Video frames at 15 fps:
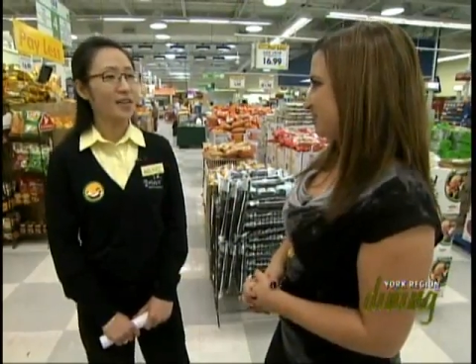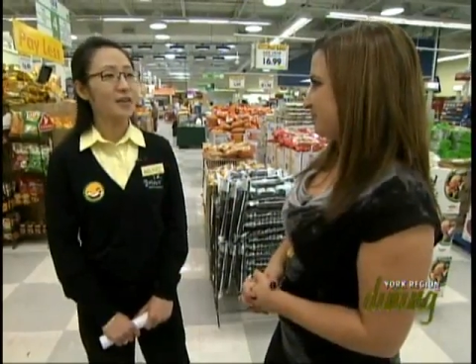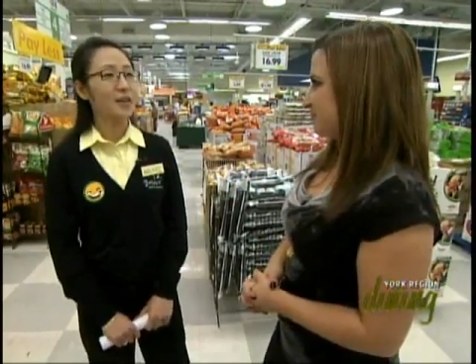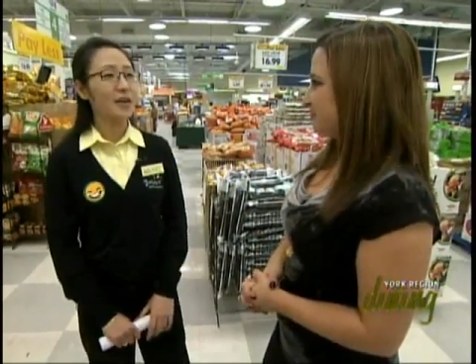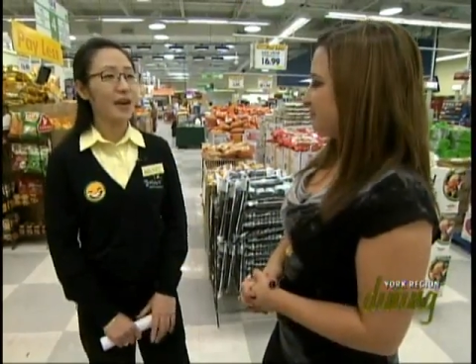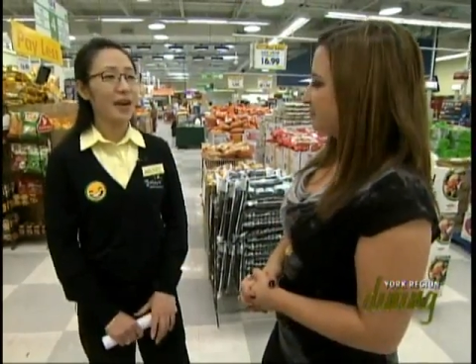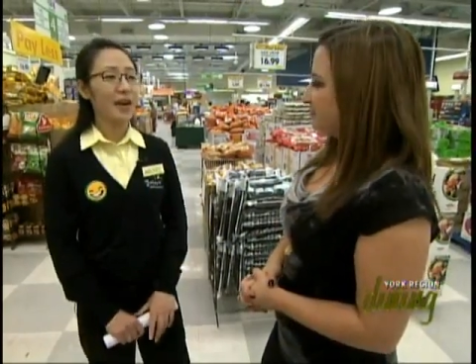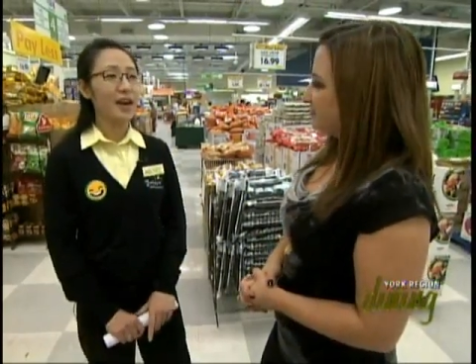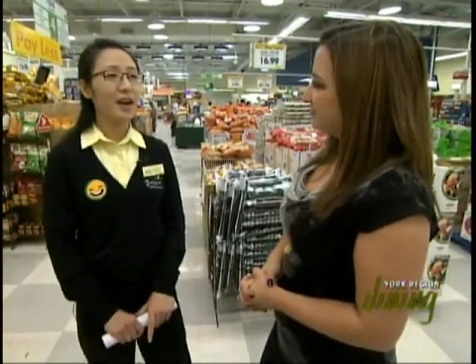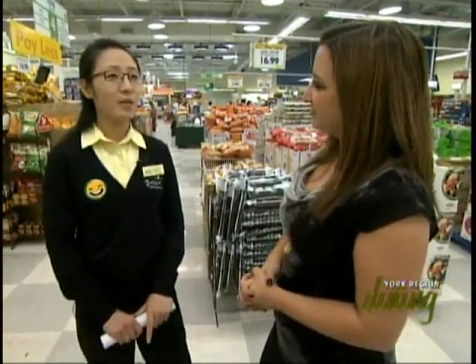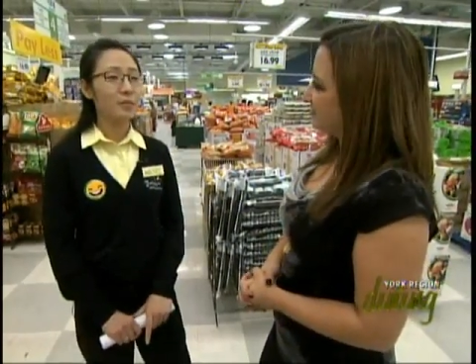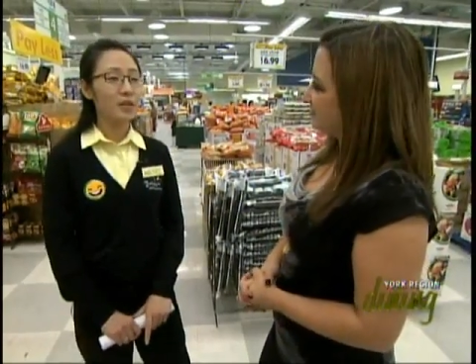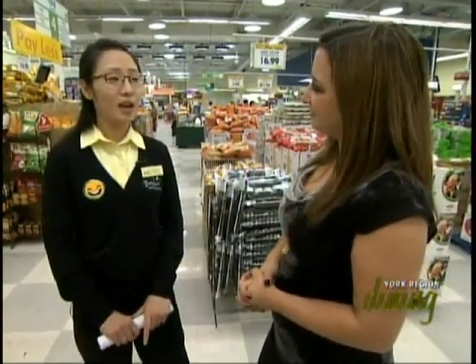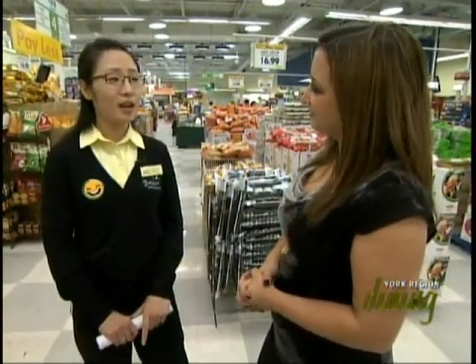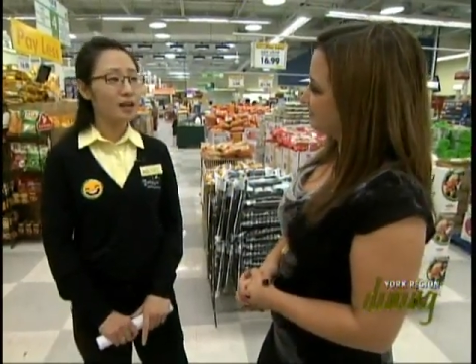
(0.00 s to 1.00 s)
Oh, okay.
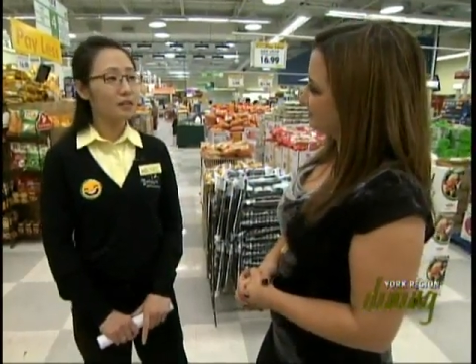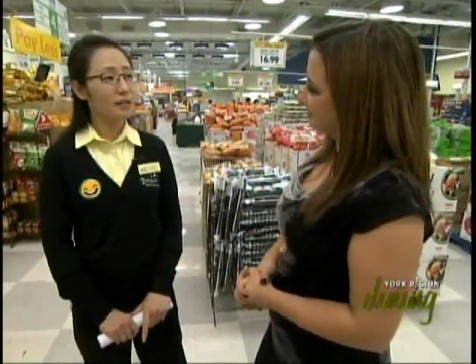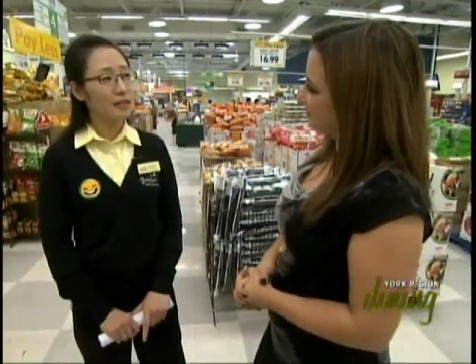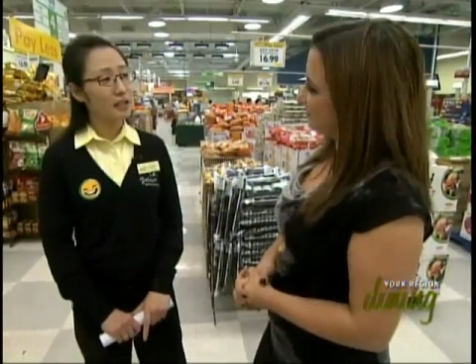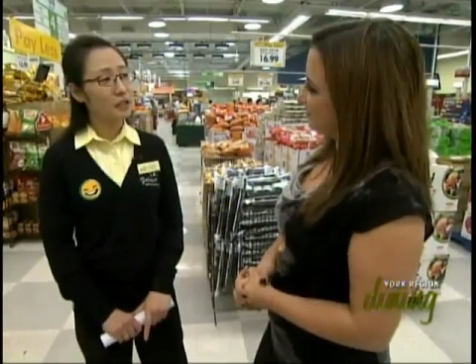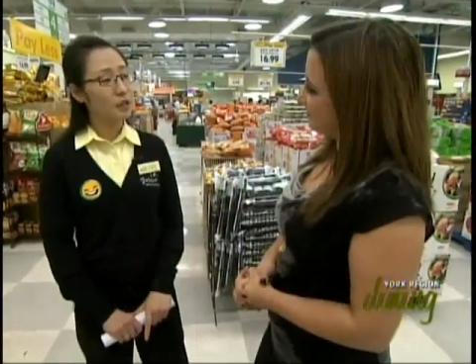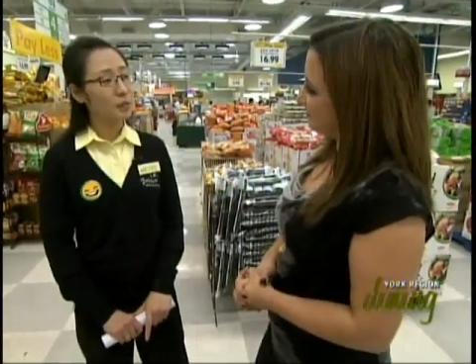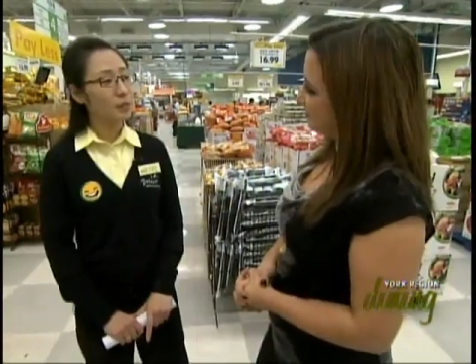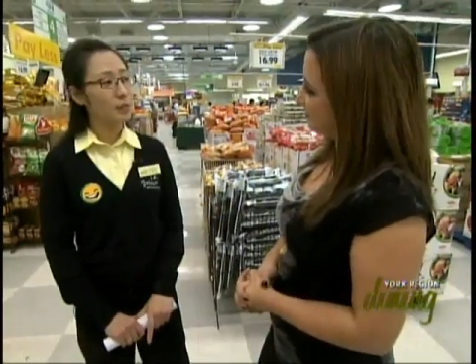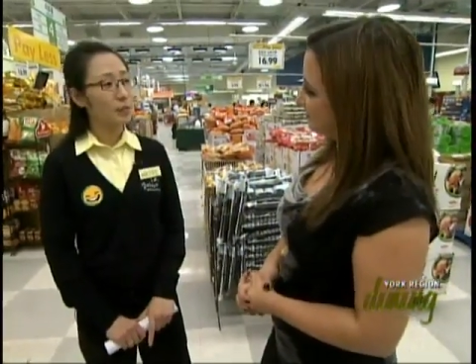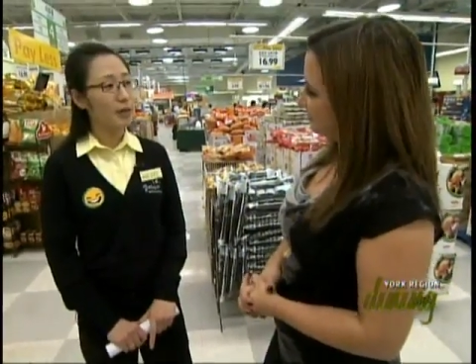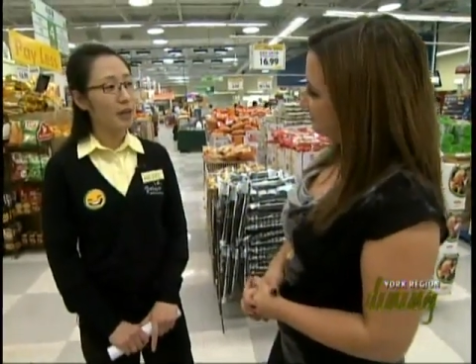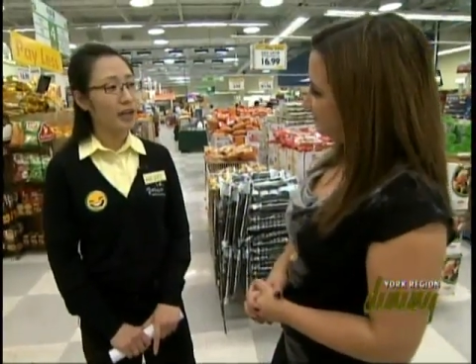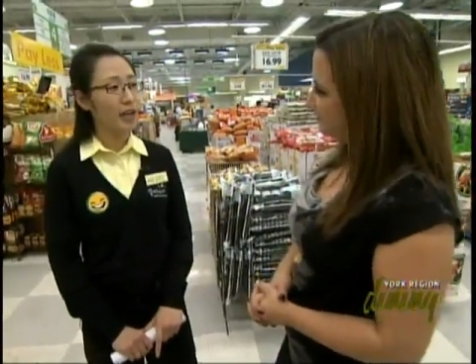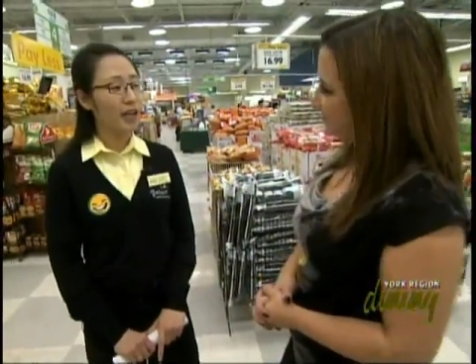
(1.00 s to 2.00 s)
Um, Galleria
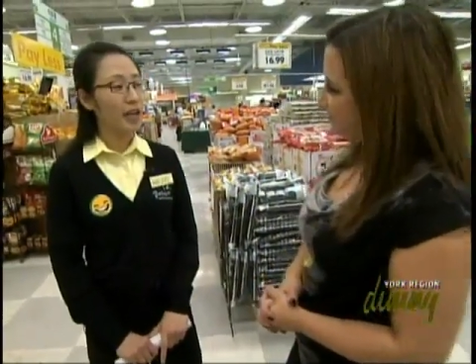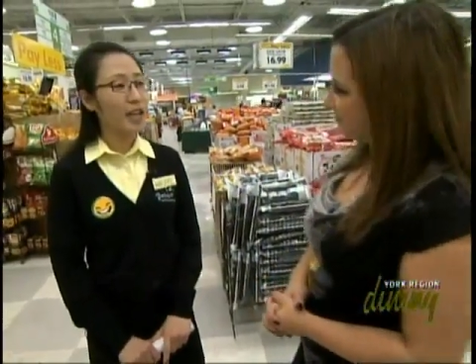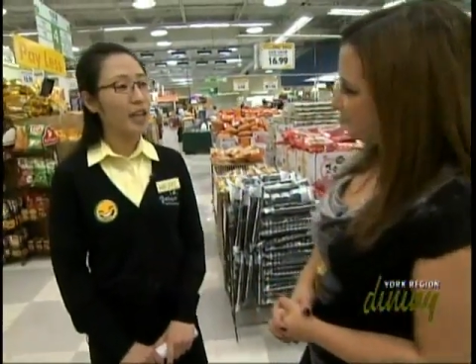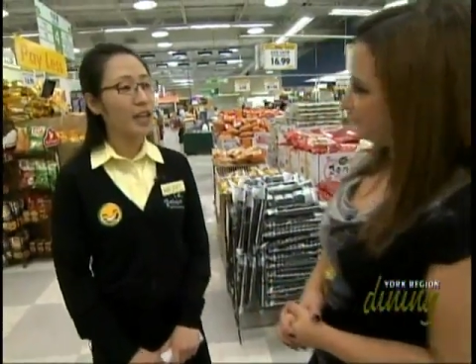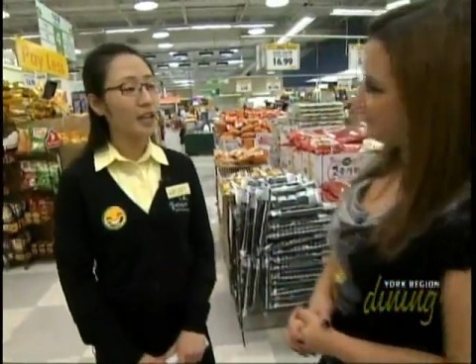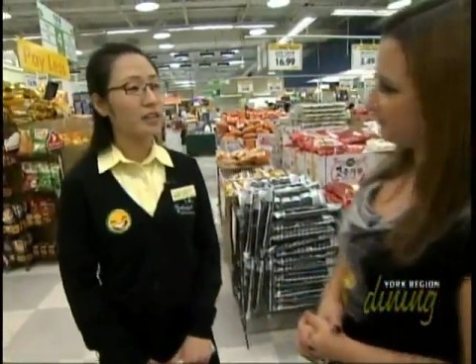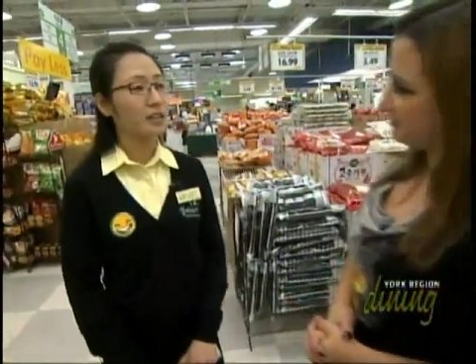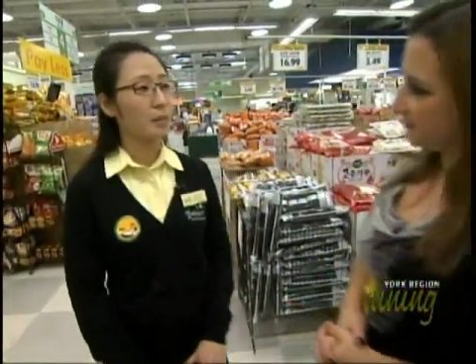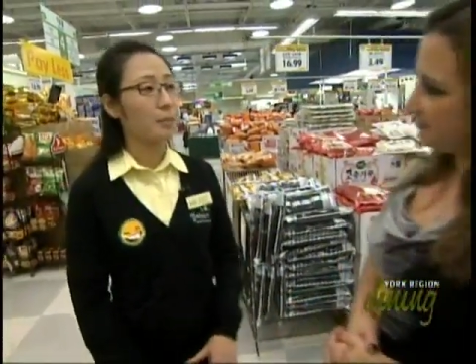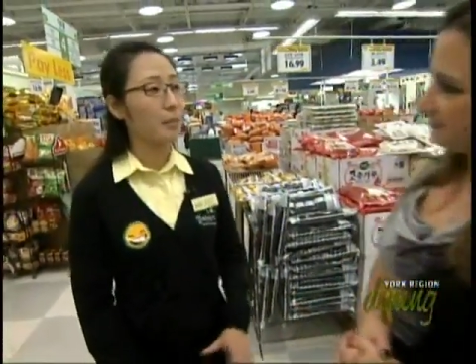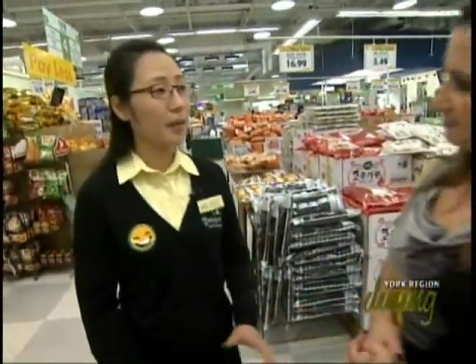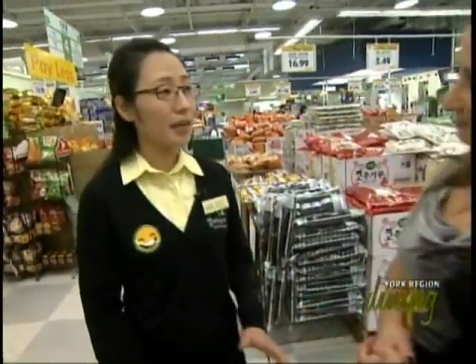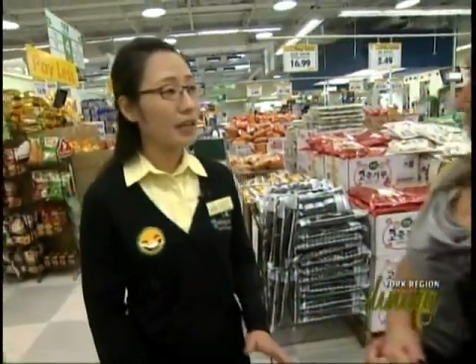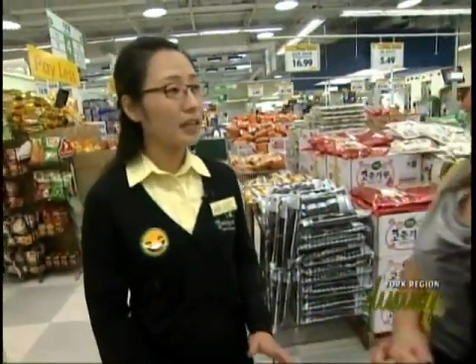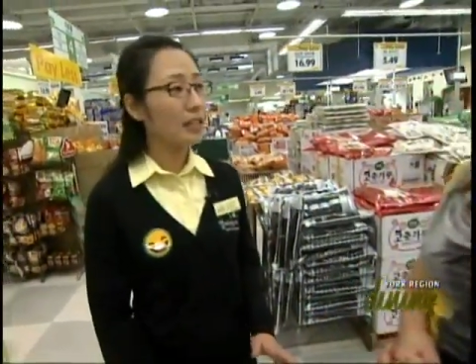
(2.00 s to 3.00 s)
Supermarket is the
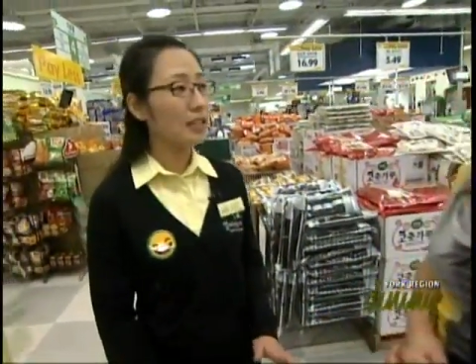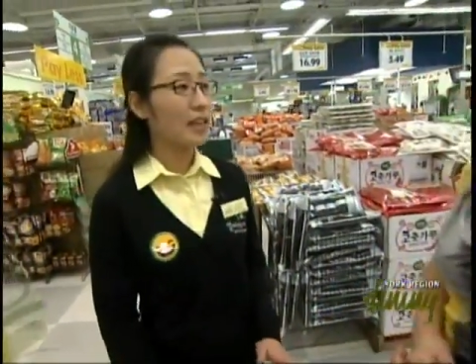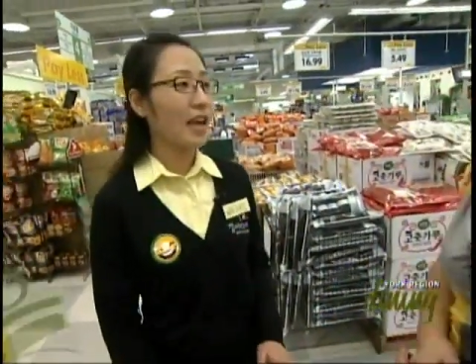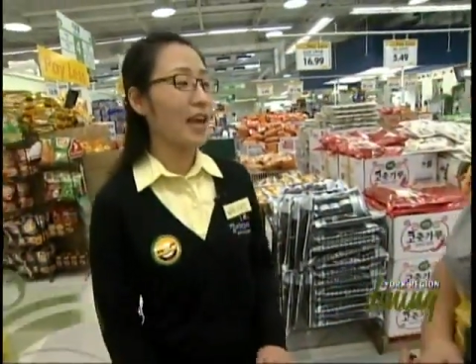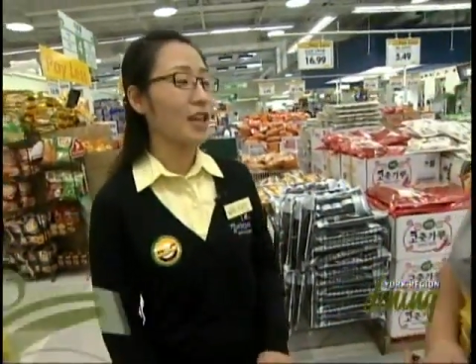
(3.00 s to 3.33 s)
biggest